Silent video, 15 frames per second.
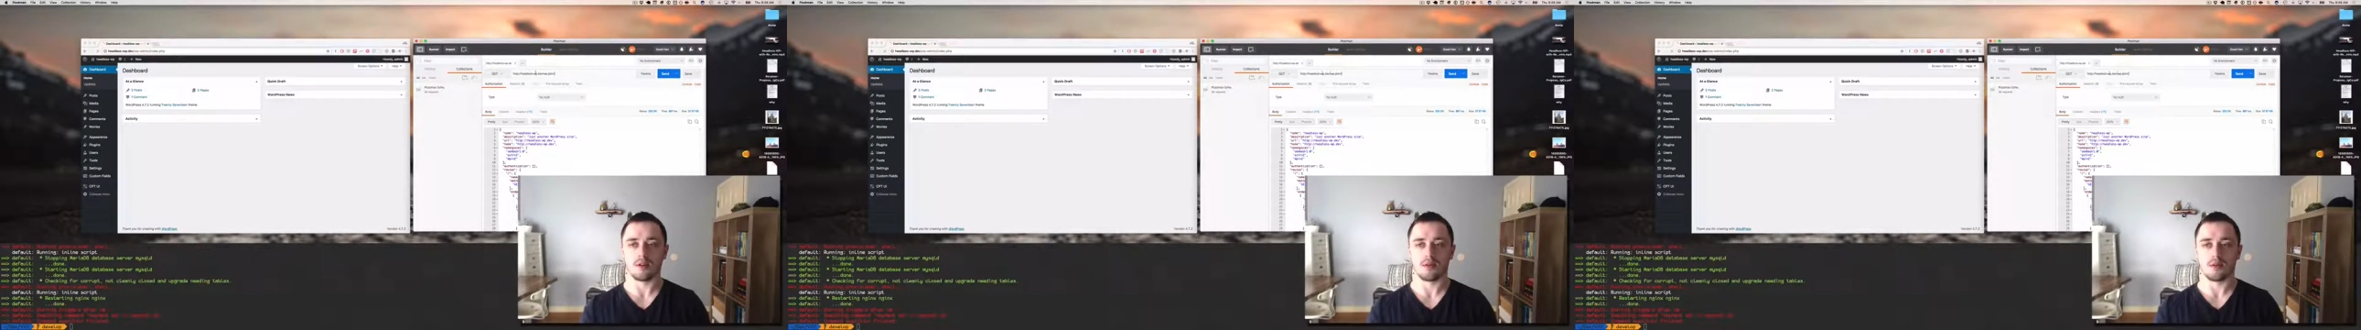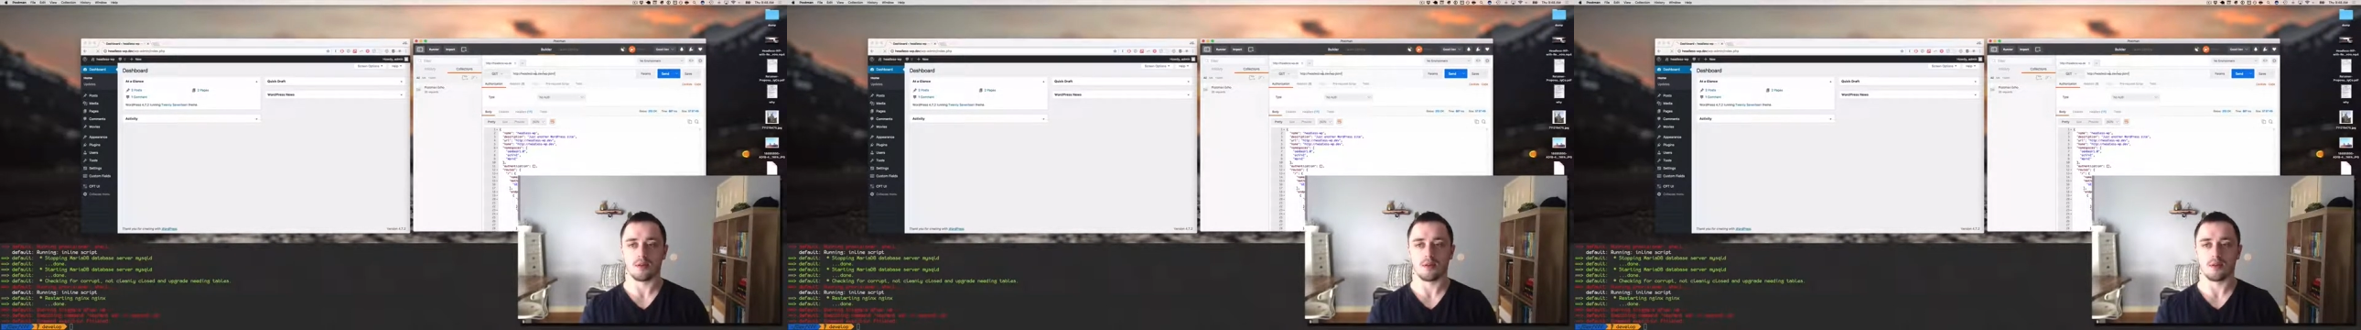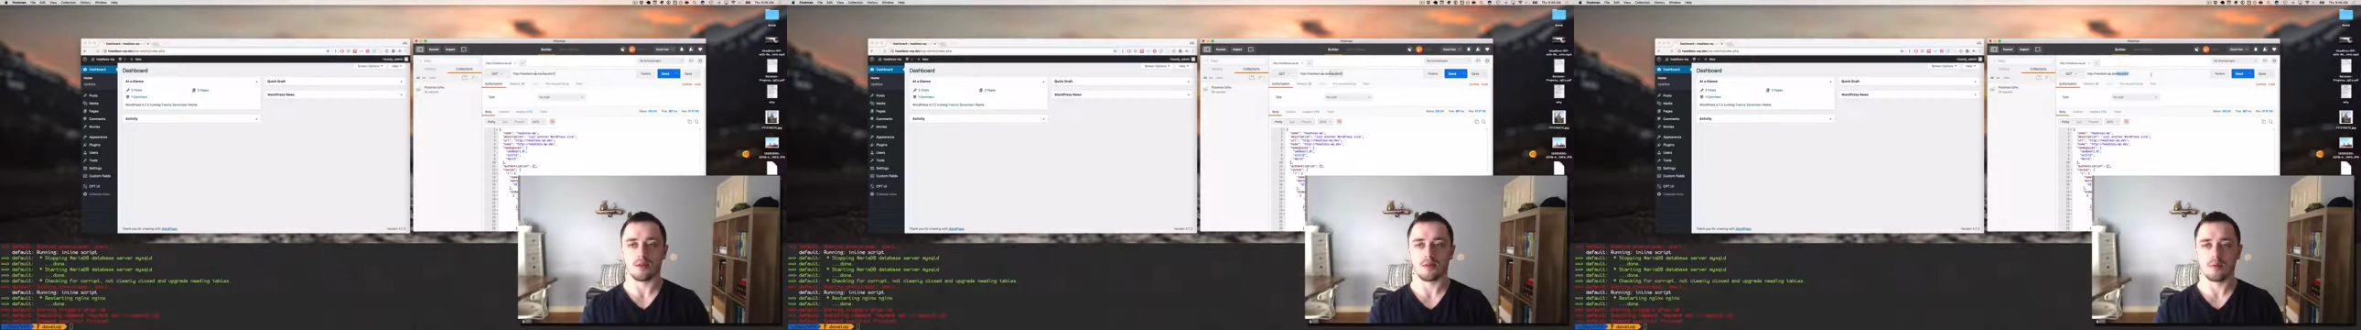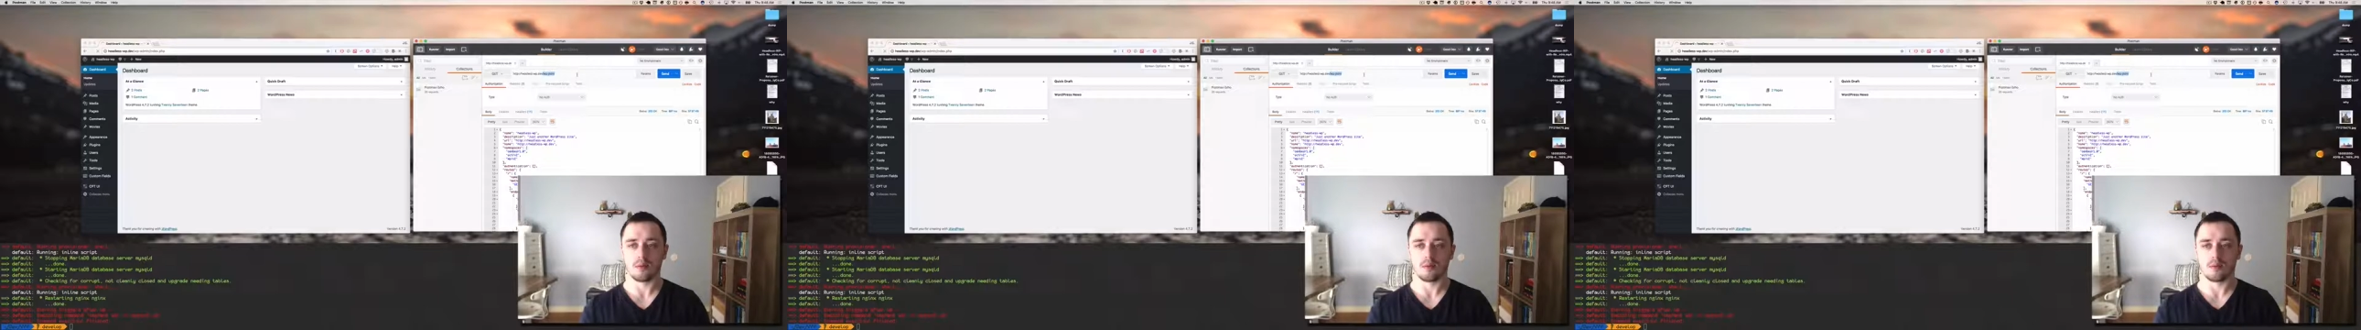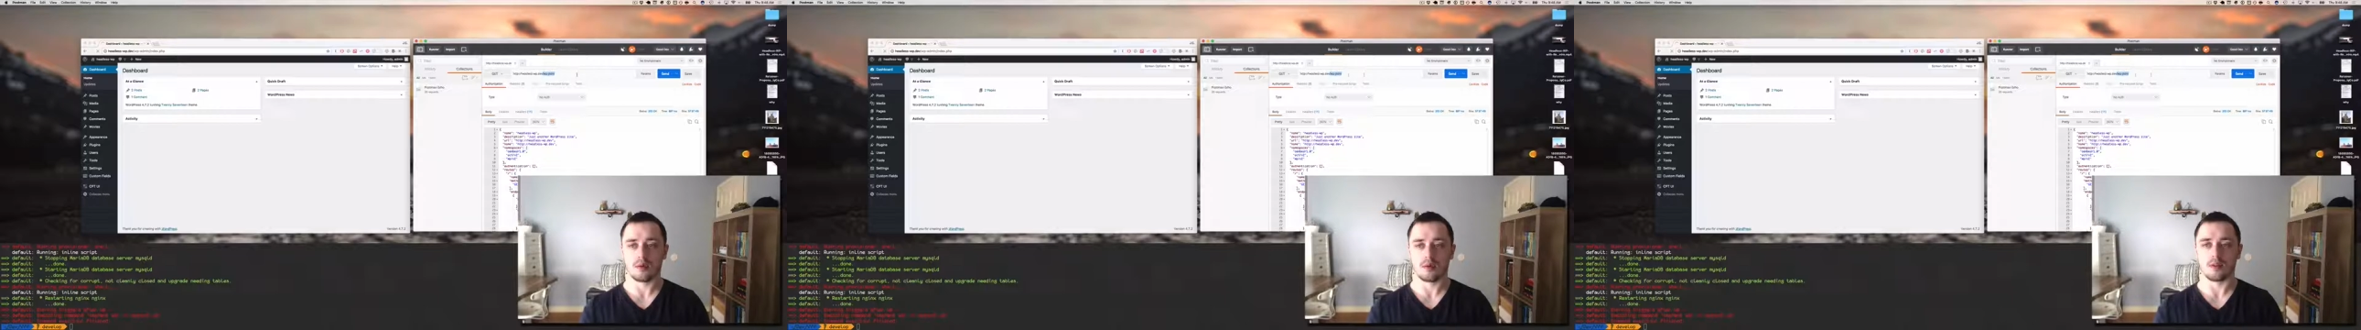to the
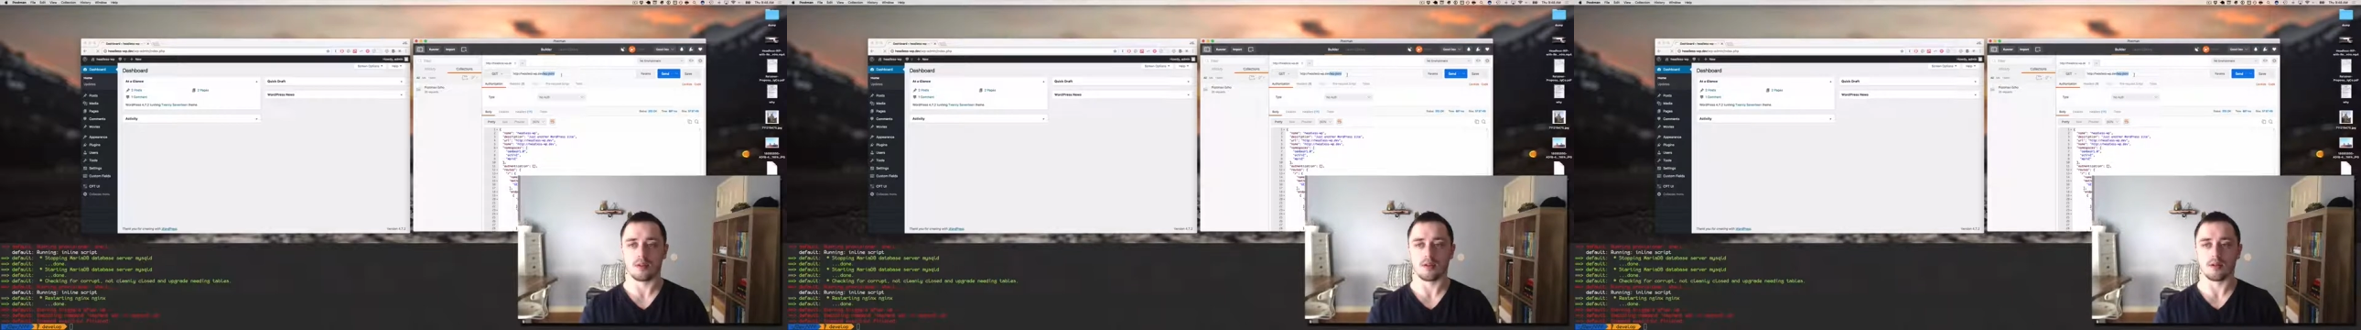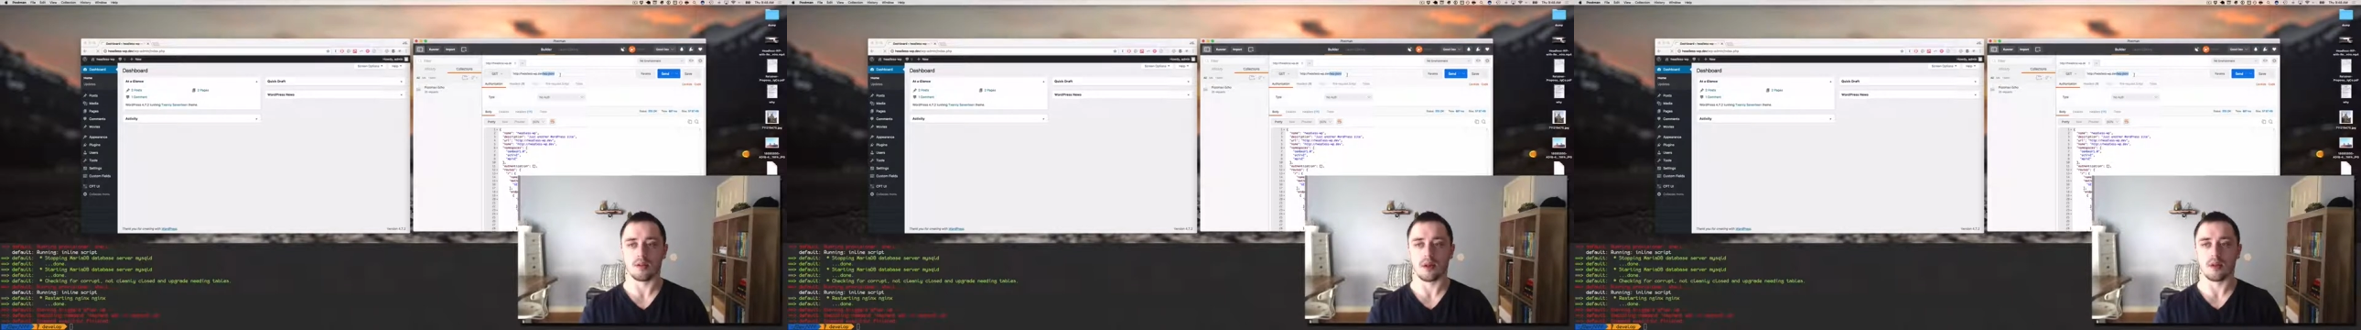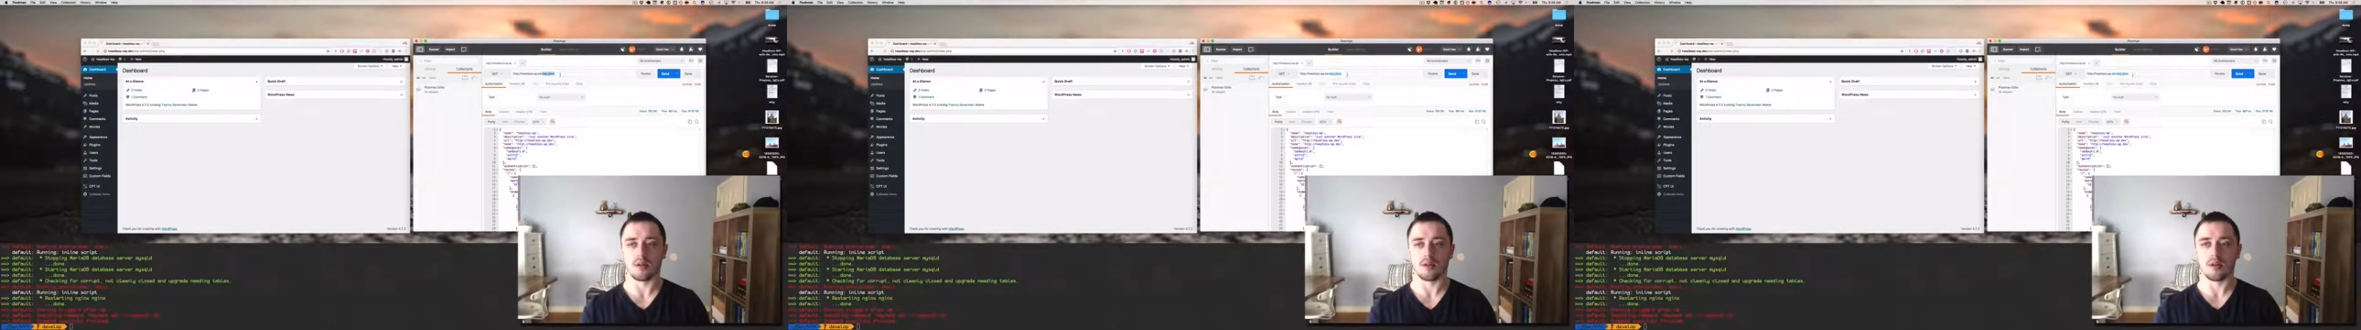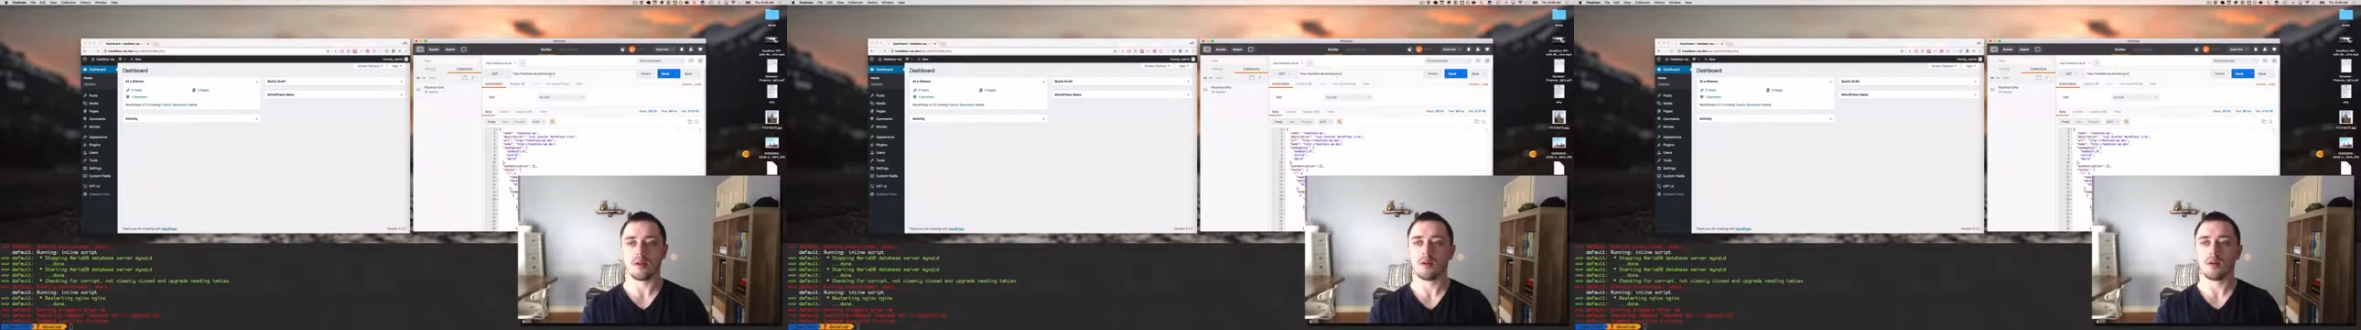right route.